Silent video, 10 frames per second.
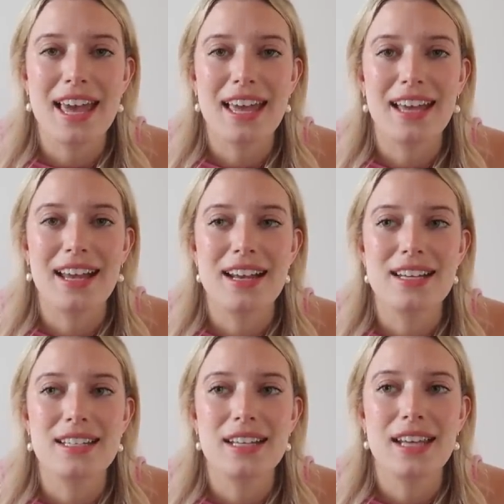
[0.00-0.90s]

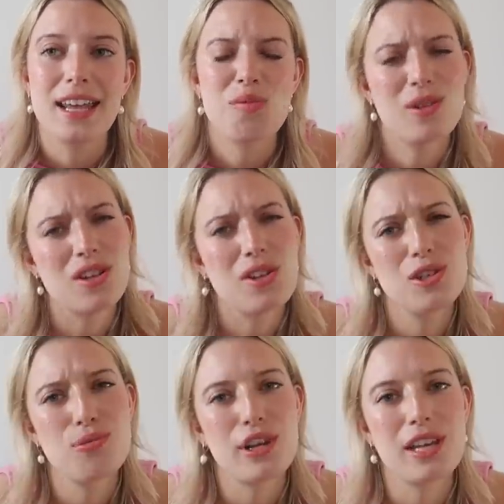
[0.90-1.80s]
and it was
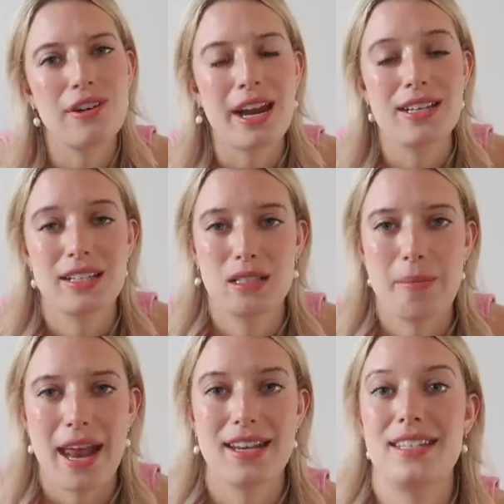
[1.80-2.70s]
also really great to
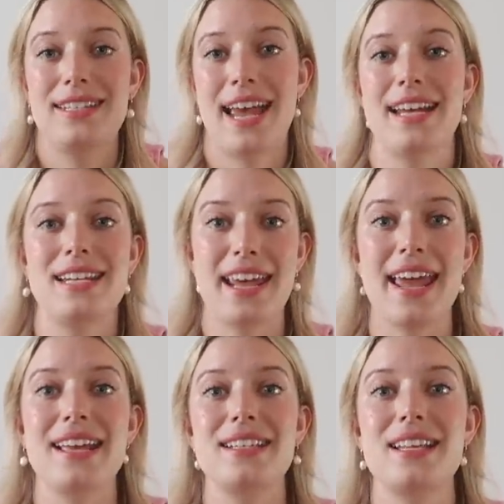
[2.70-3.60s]
spend ten
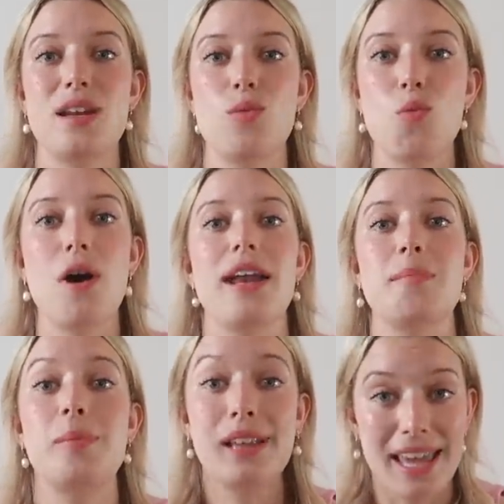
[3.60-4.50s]
days in
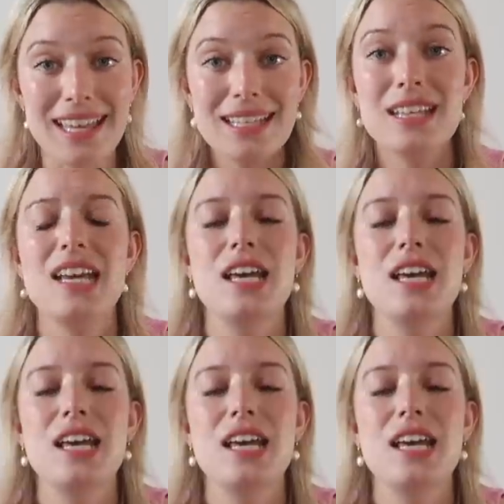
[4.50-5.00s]
one place,